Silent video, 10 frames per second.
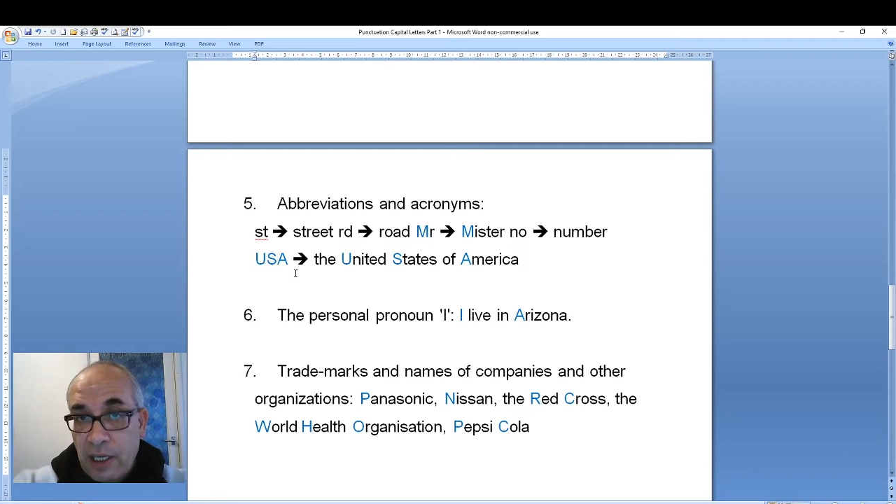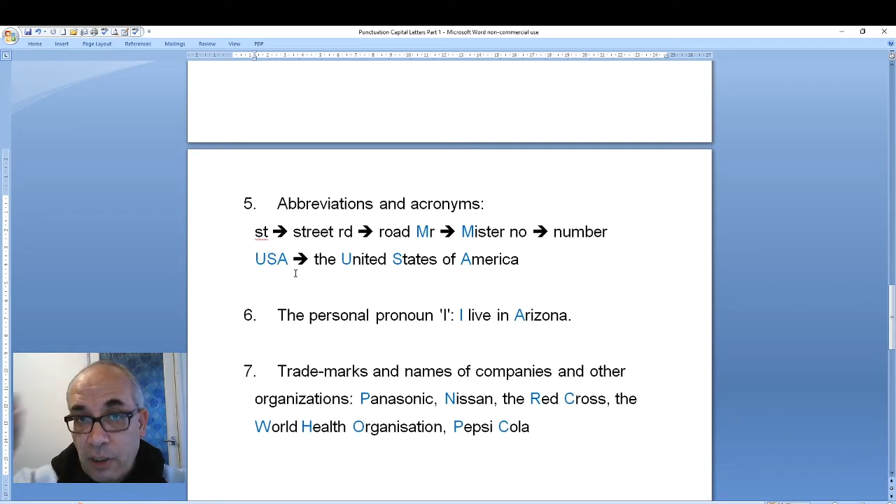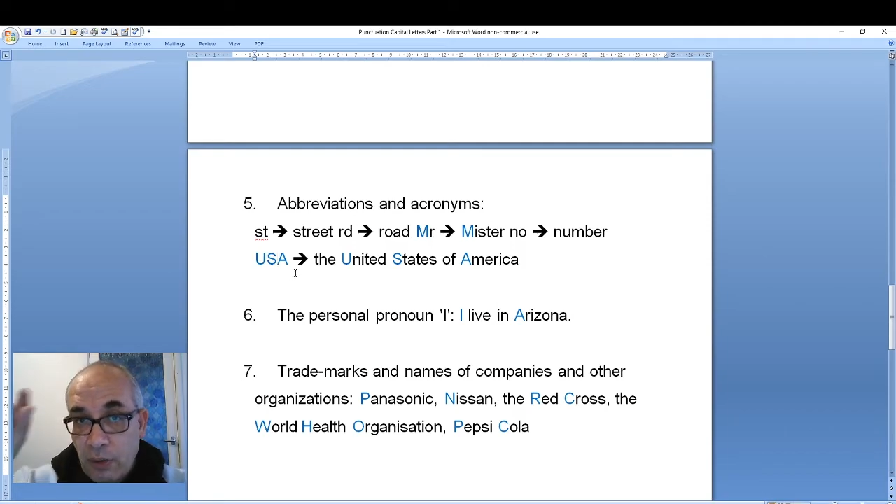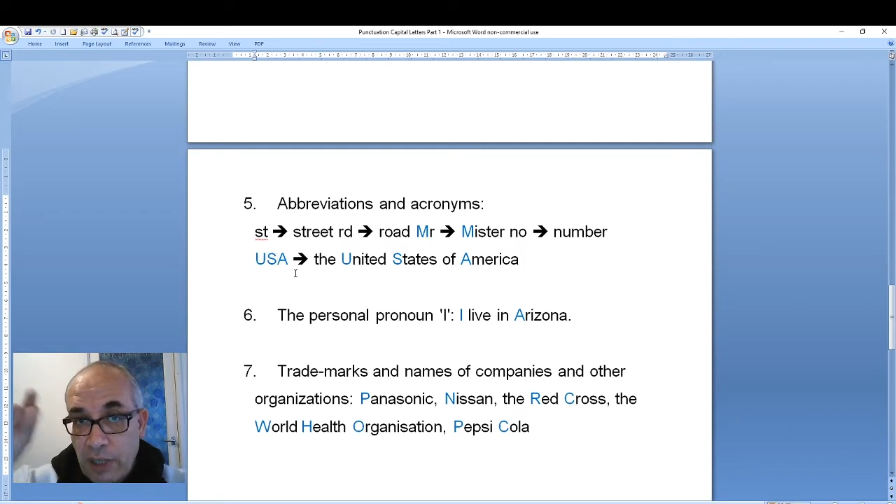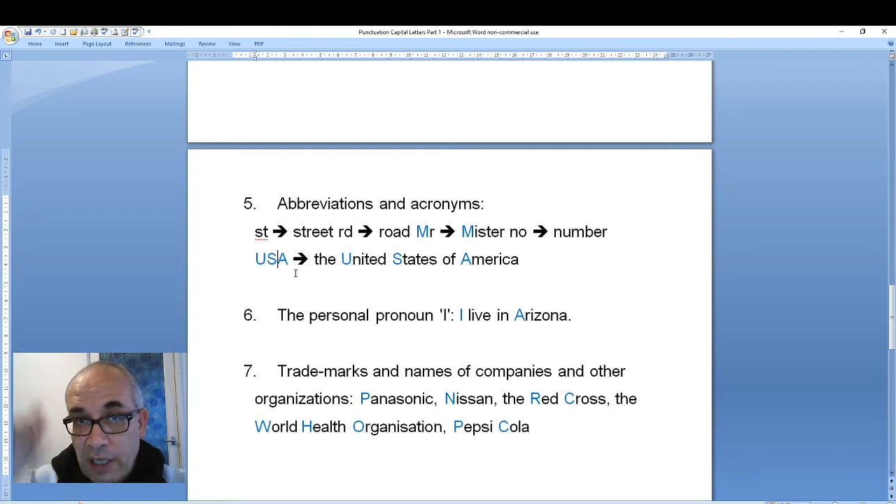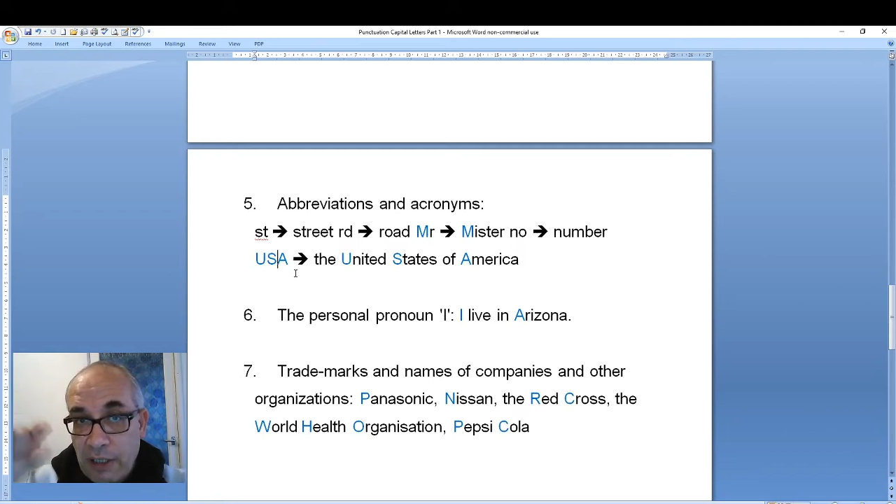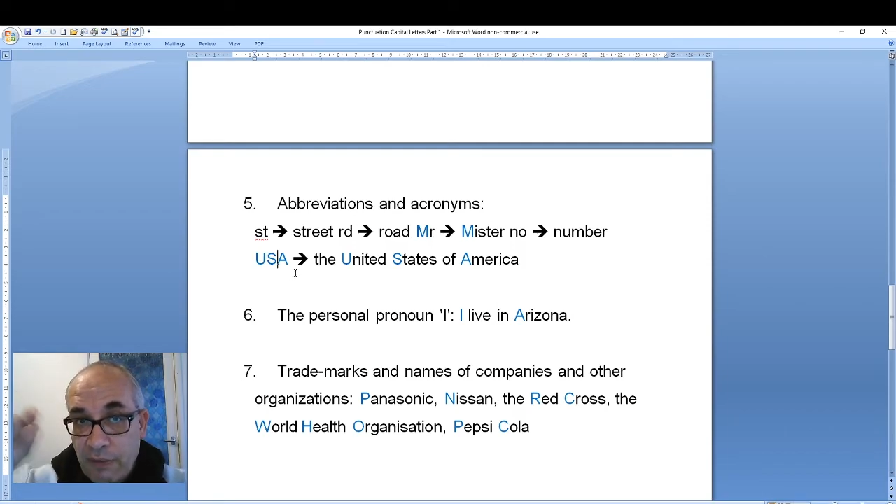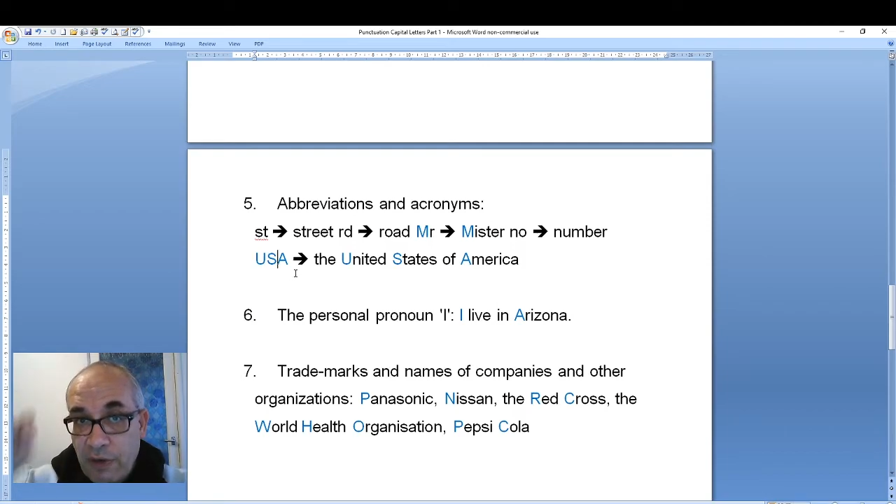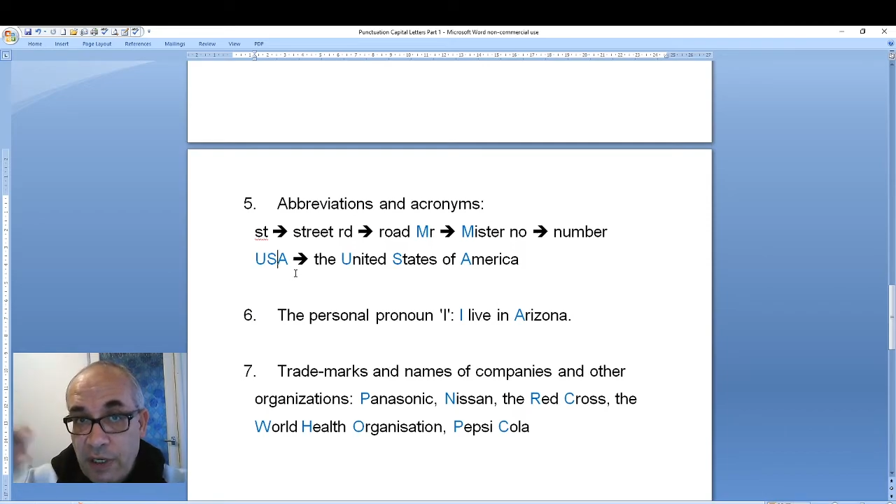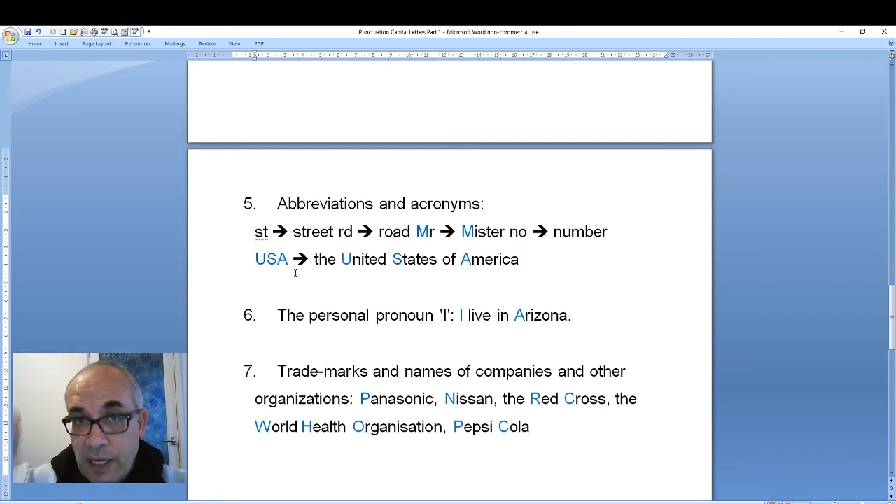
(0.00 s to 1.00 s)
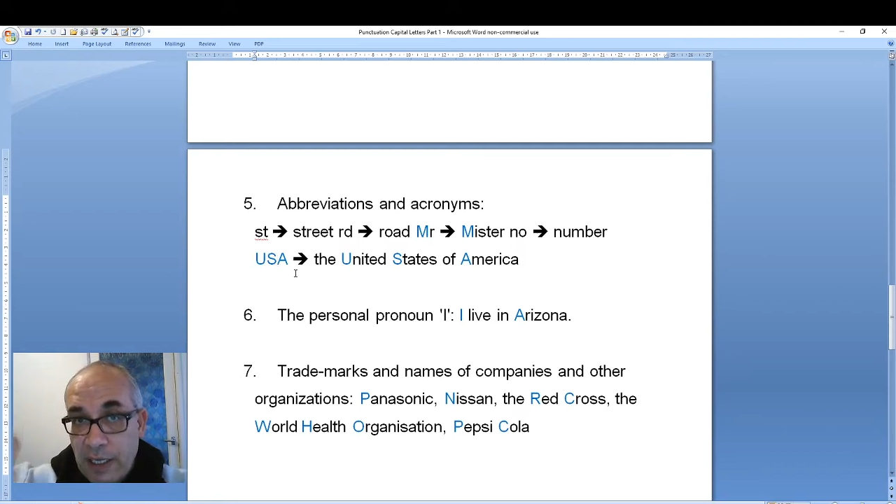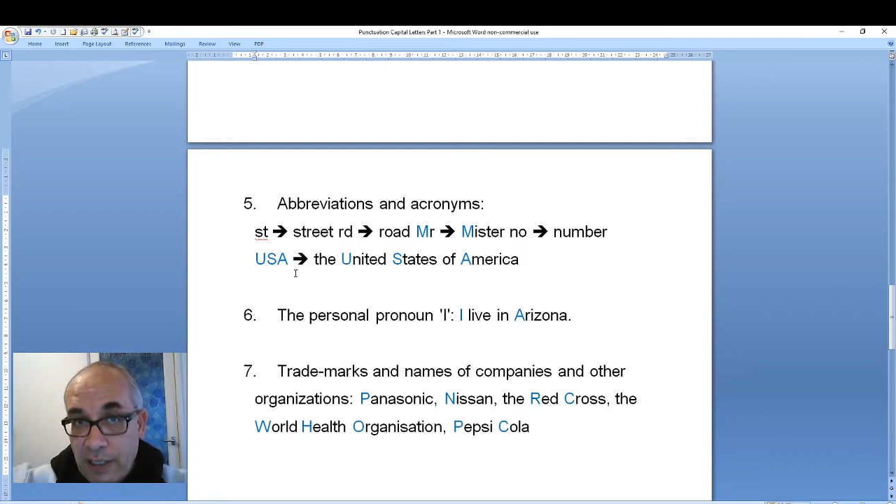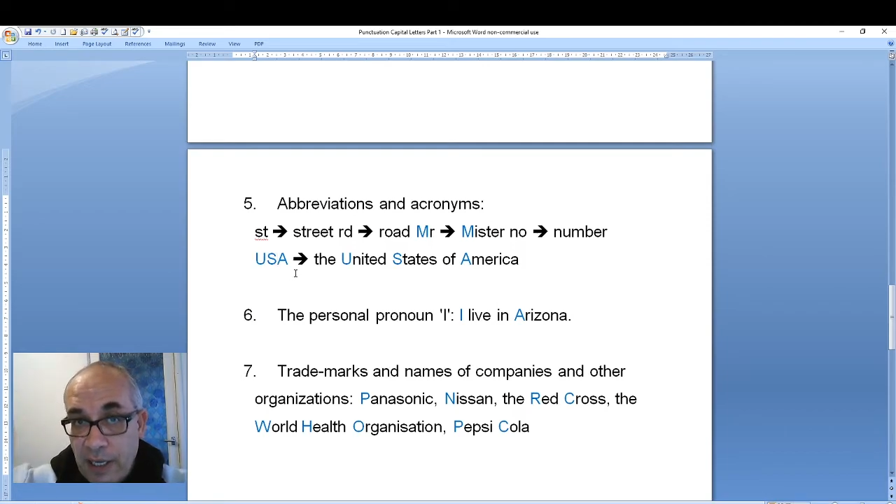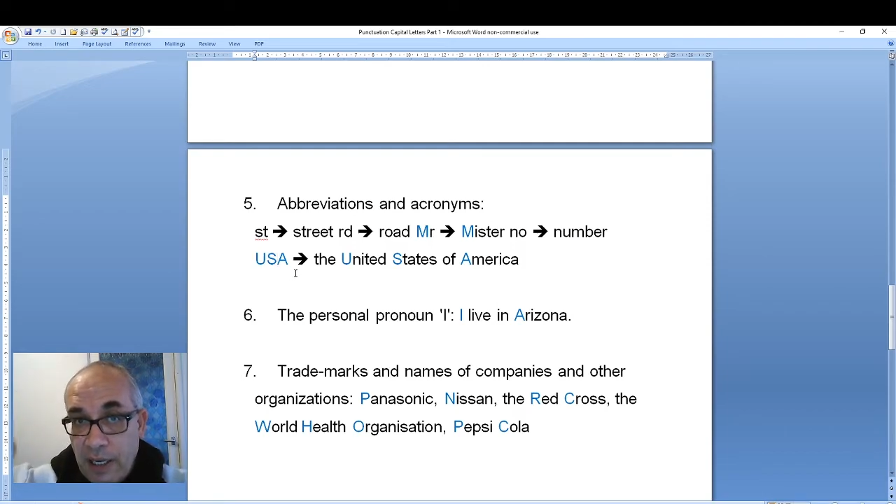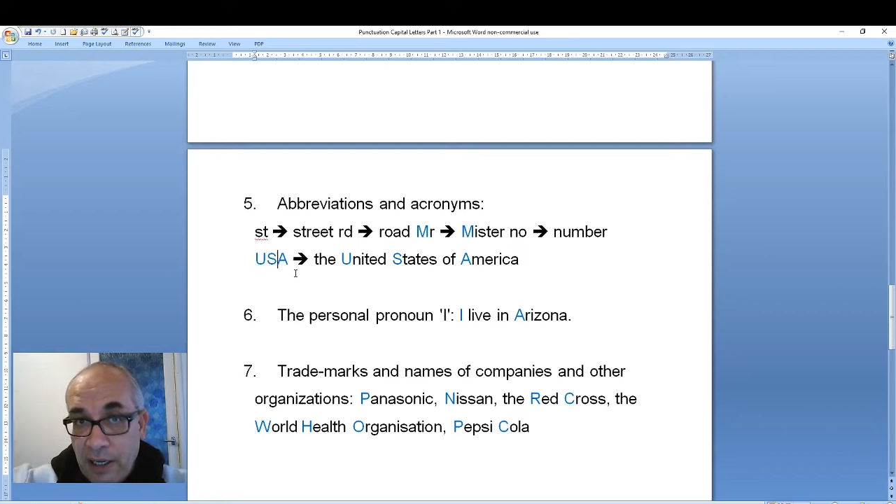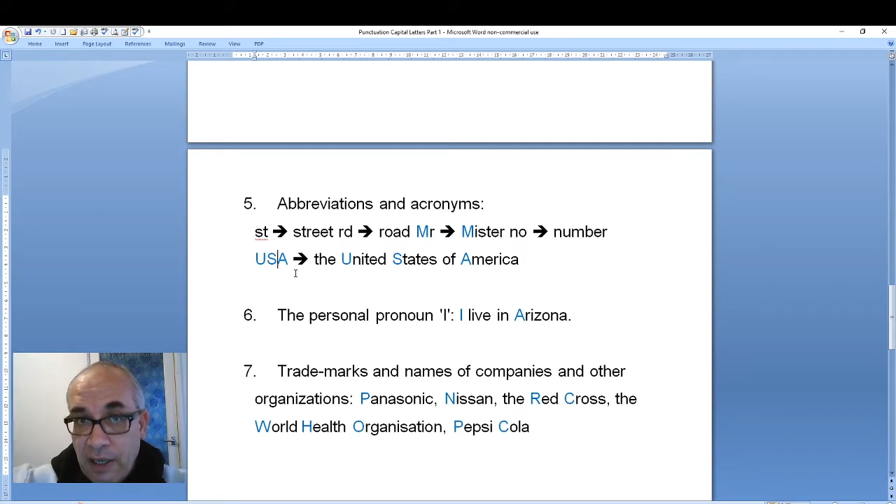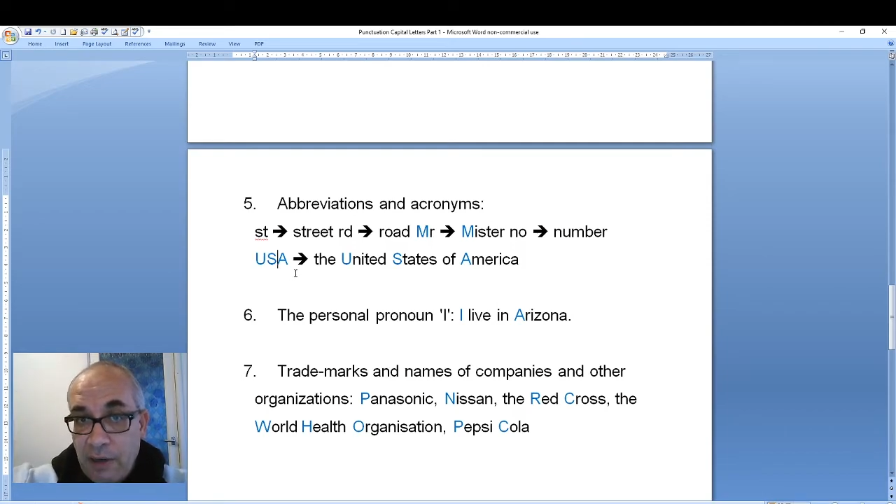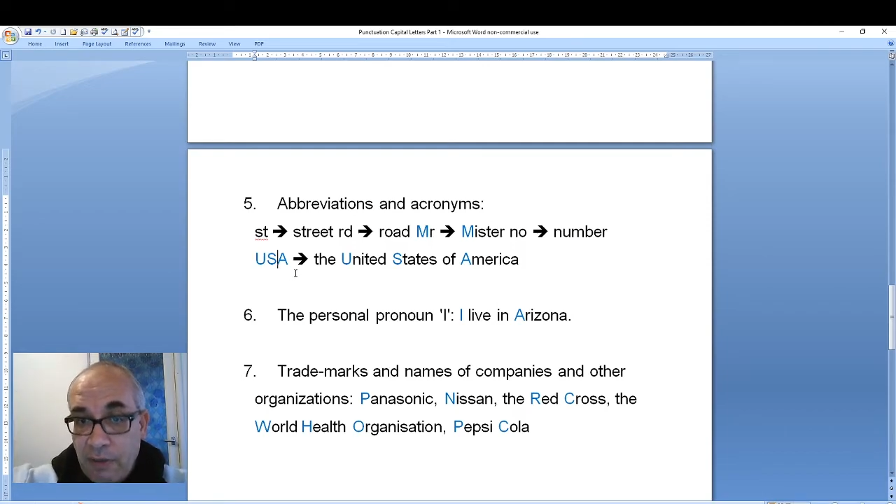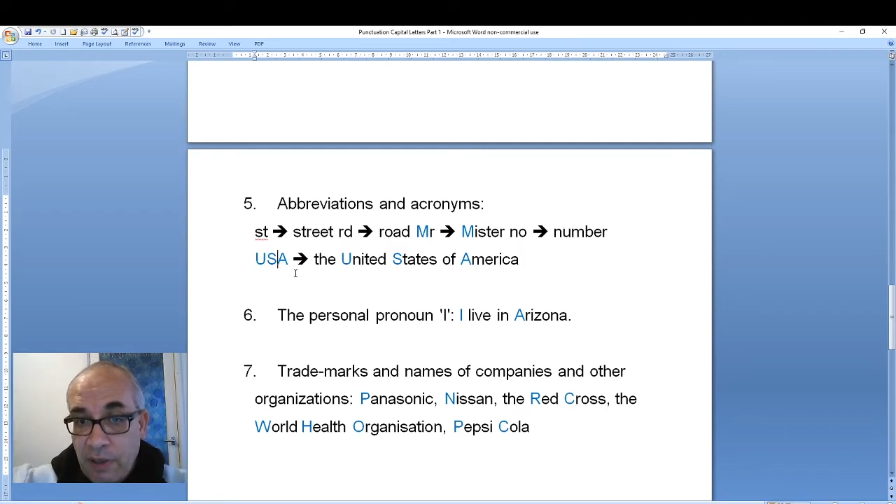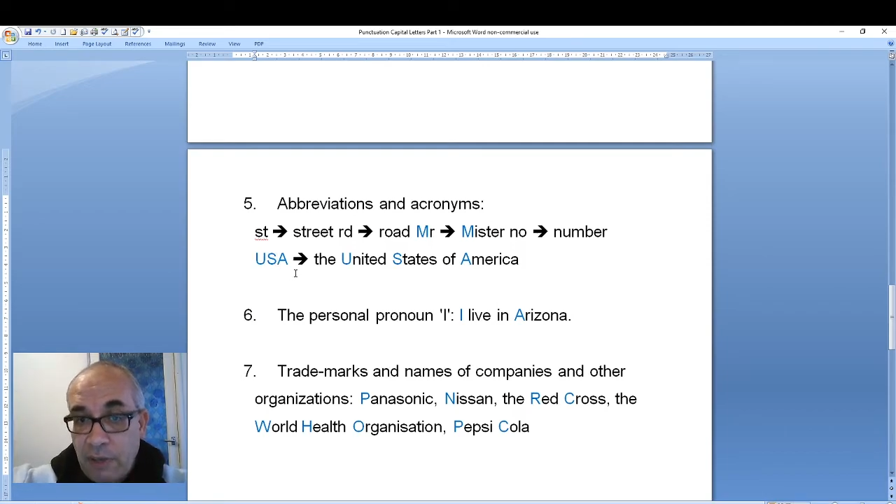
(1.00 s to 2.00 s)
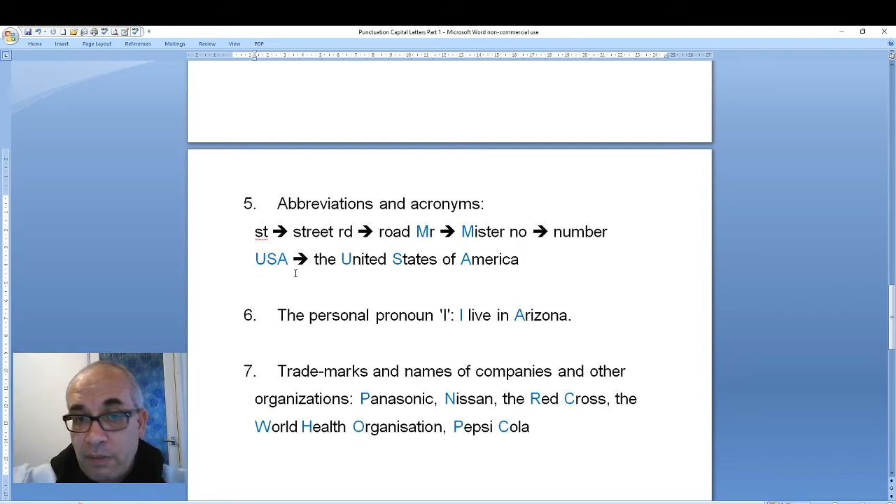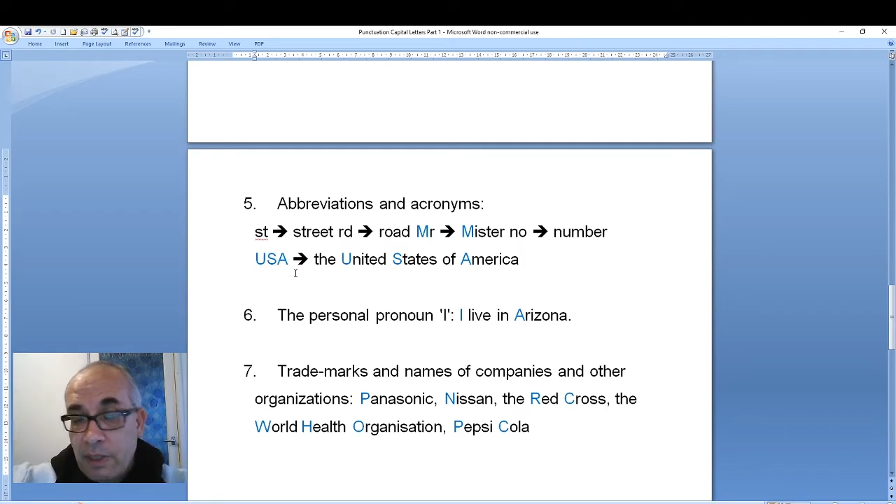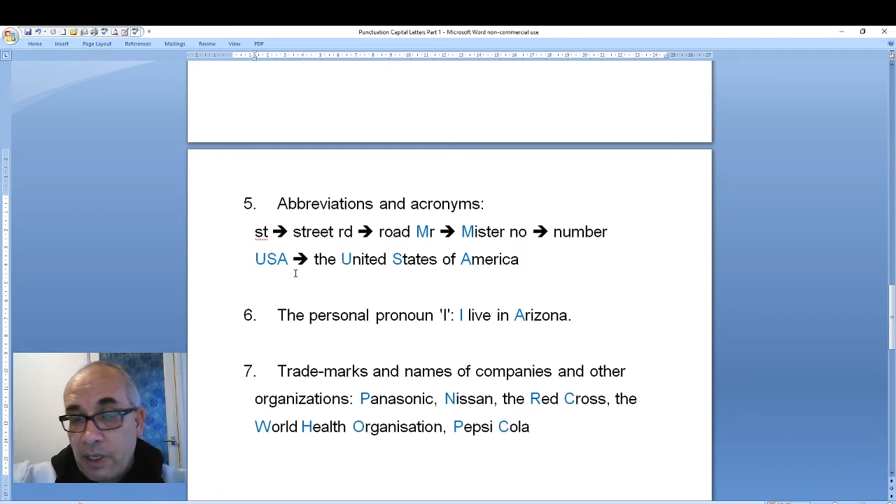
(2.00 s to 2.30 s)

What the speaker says: You take the first letter from